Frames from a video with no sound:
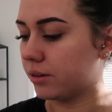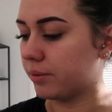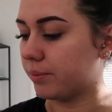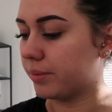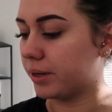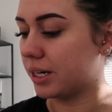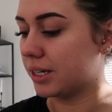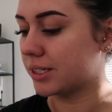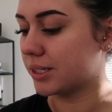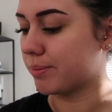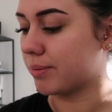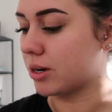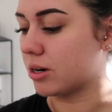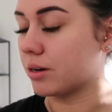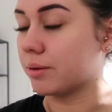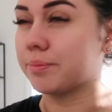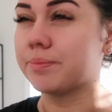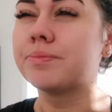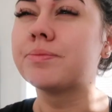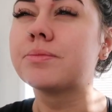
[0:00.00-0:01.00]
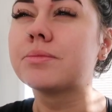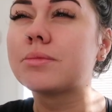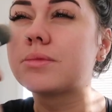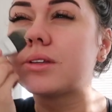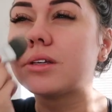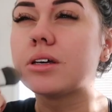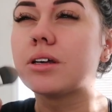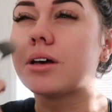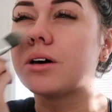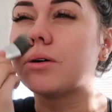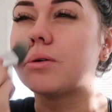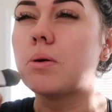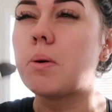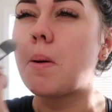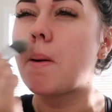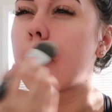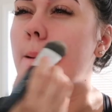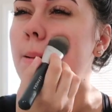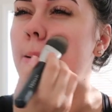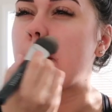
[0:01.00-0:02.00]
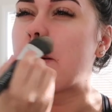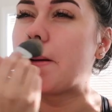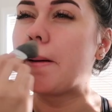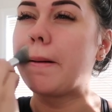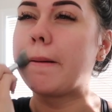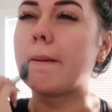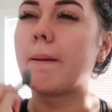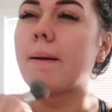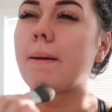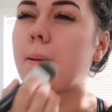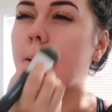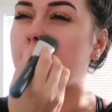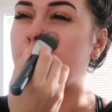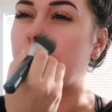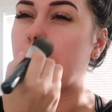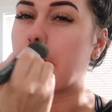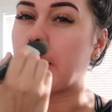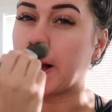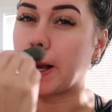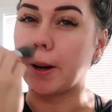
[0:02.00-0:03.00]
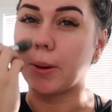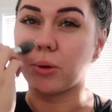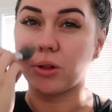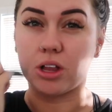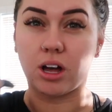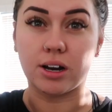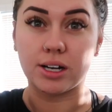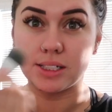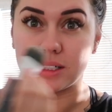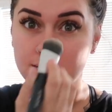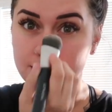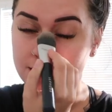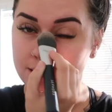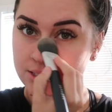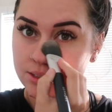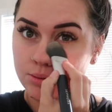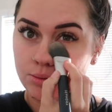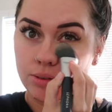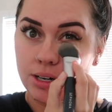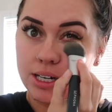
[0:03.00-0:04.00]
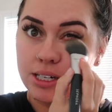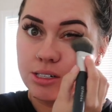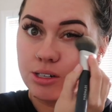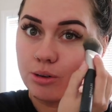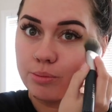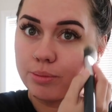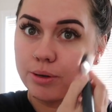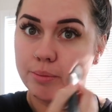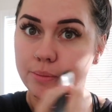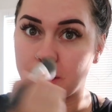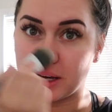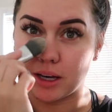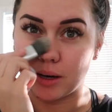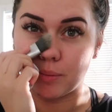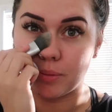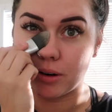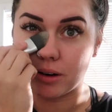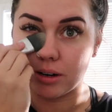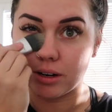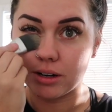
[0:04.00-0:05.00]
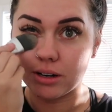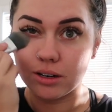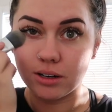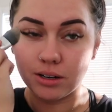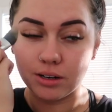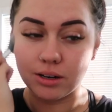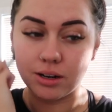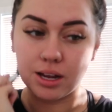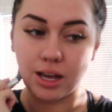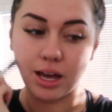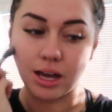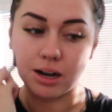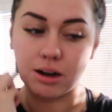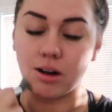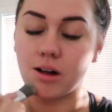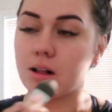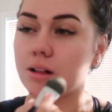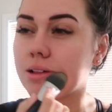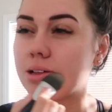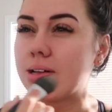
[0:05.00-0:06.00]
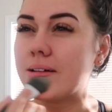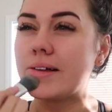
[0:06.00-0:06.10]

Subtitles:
But as a mom, you know, I go a lot of days where I don't put makeup on at all.